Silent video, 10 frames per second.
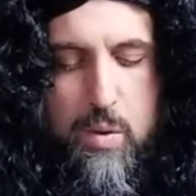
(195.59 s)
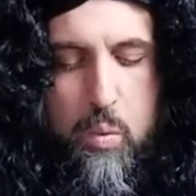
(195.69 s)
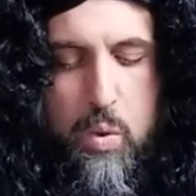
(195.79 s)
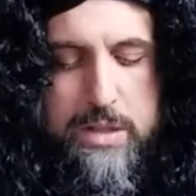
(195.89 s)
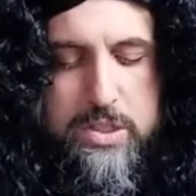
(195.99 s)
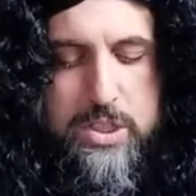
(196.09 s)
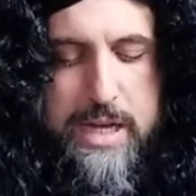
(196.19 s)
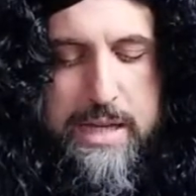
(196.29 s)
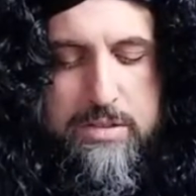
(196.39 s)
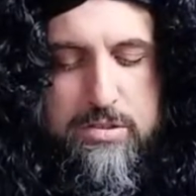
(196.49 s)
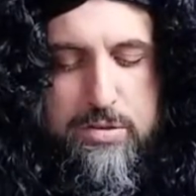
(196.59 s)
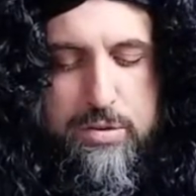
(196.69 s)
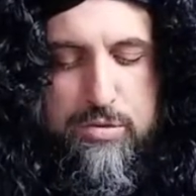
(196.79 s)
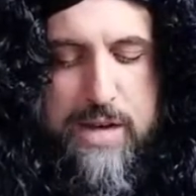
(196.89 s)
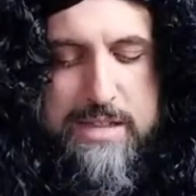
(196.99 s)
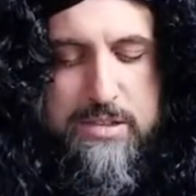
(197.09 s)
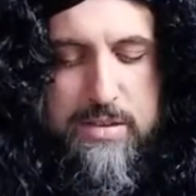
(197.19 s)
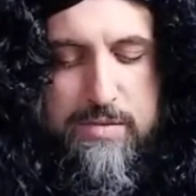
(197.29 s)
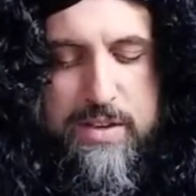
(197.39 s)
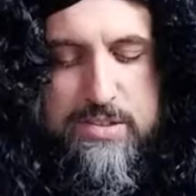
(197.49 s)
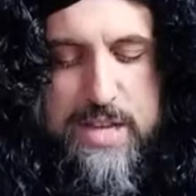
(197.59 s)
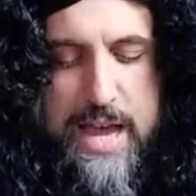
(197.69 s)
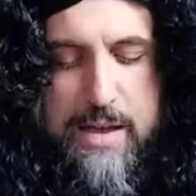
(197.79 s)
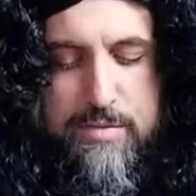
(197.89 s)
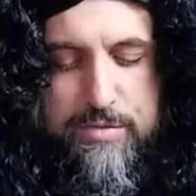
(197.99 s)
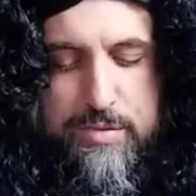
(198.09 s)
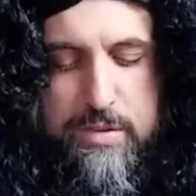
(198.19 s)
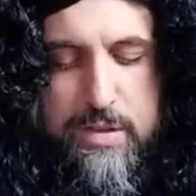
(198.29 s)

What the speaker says: what chance do the rest of us have?